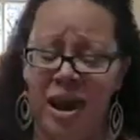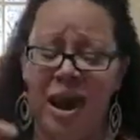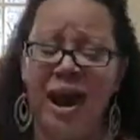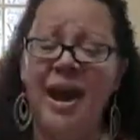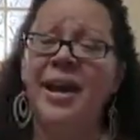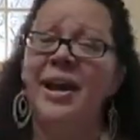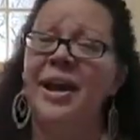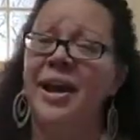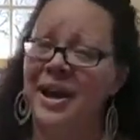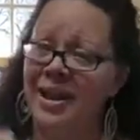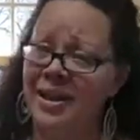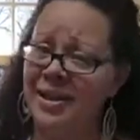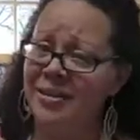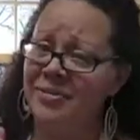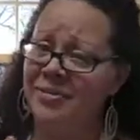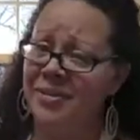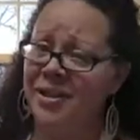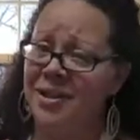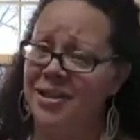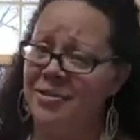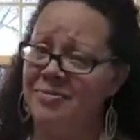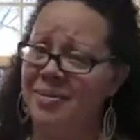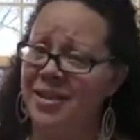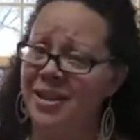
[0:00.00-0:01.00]
I highly
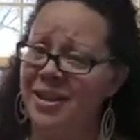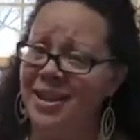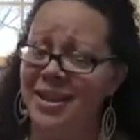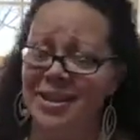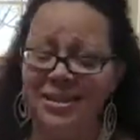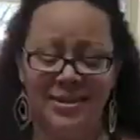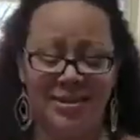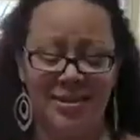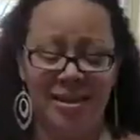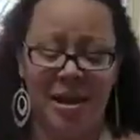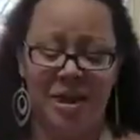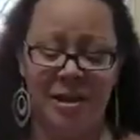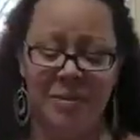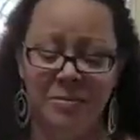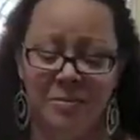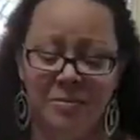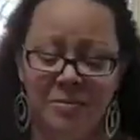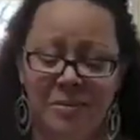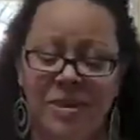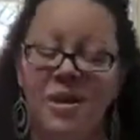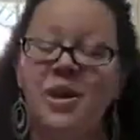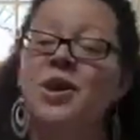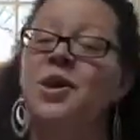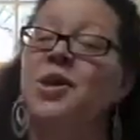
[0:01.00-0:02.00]
recommend this.
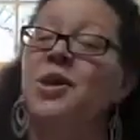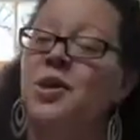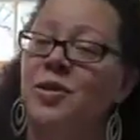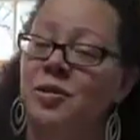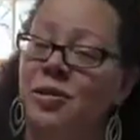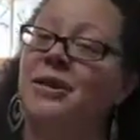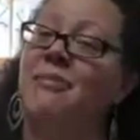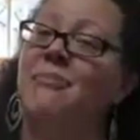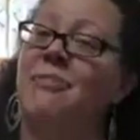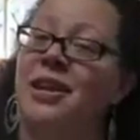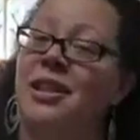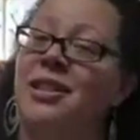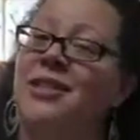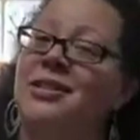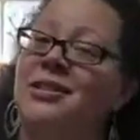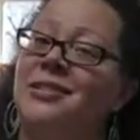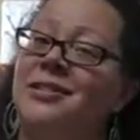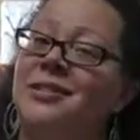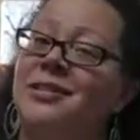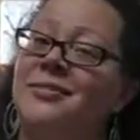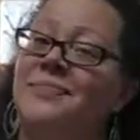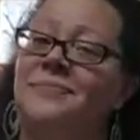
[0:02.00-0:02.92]
You got to make this.